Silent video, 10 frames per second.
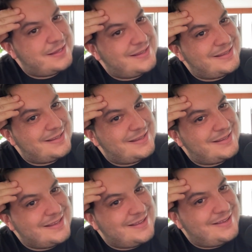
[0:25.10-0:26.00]

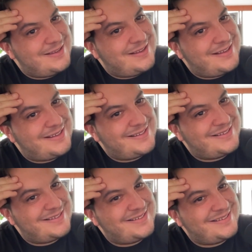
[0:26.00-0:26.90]

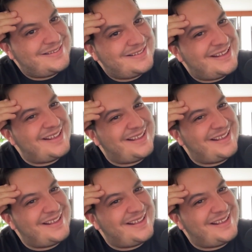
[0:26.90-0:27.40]
No words are spoken by the person on screen.